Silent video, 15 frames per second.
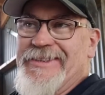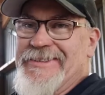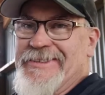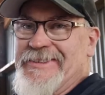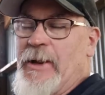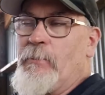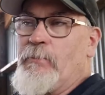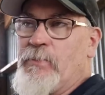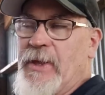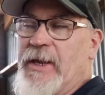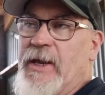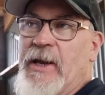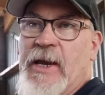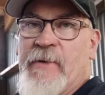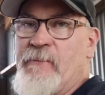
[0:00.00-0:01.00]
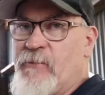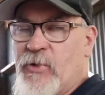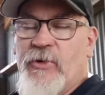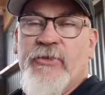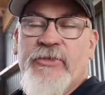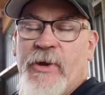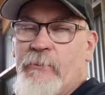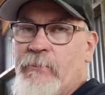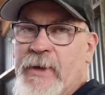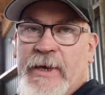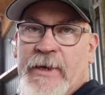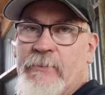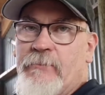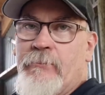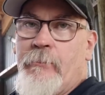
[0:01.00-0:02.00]
something and convert something
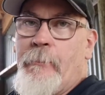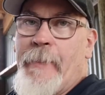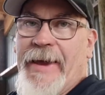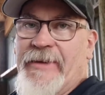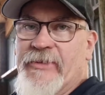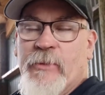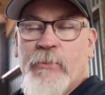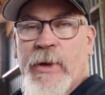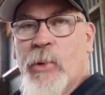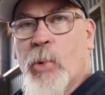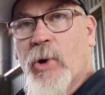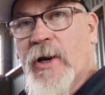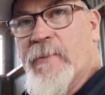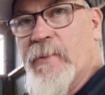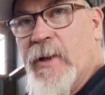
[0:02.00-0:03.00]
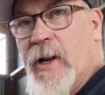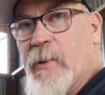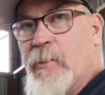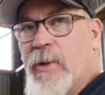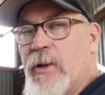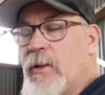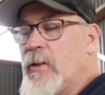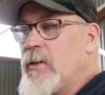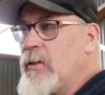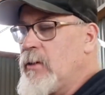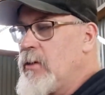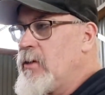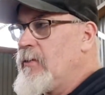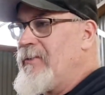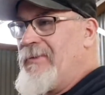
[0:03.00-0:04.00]
and make something work, if you know what I mean.
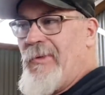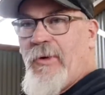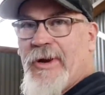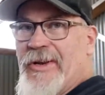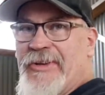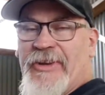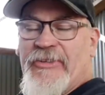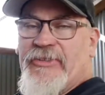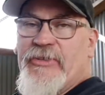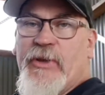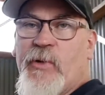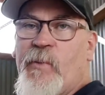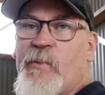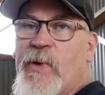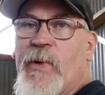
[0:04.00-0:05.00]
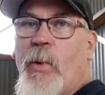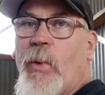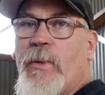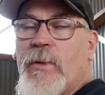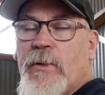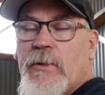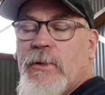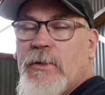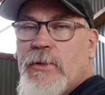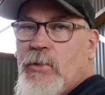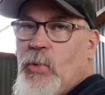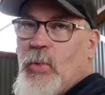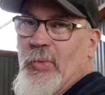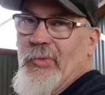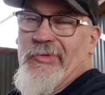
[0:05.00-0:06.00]
Find a disc that'll fit on,
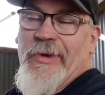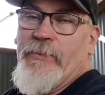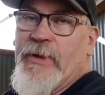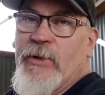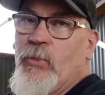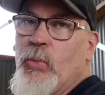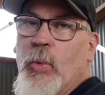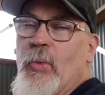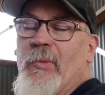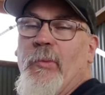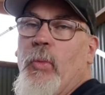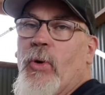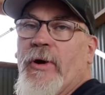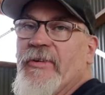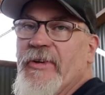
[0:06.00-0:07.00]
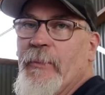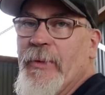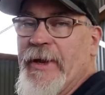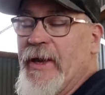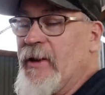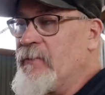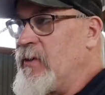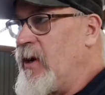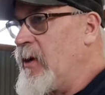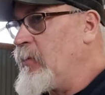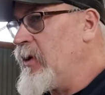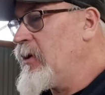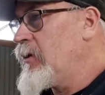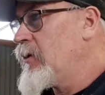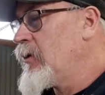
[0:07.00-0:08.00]
or something will work something out, if you know what I
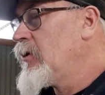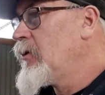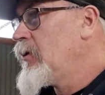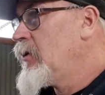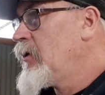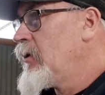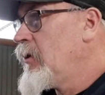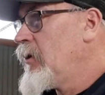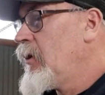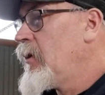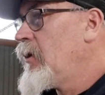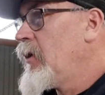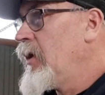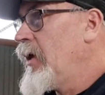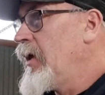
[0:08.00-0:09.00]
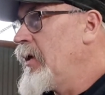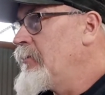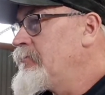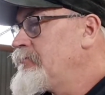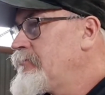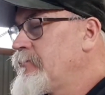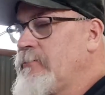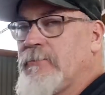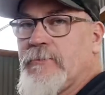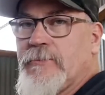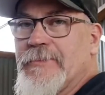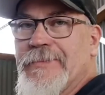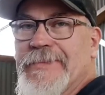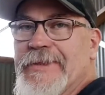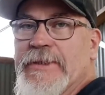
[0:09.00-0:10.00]
mean.
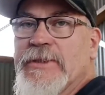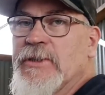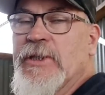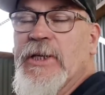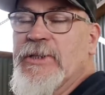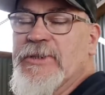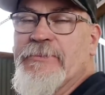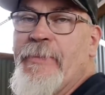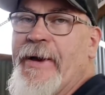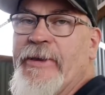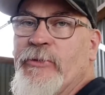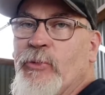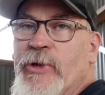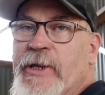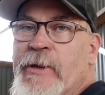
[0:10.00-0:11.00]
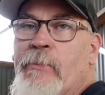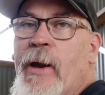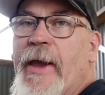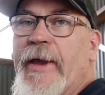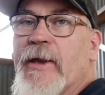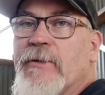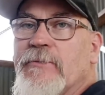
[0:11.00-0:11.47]
Um, it's amazing what you can make.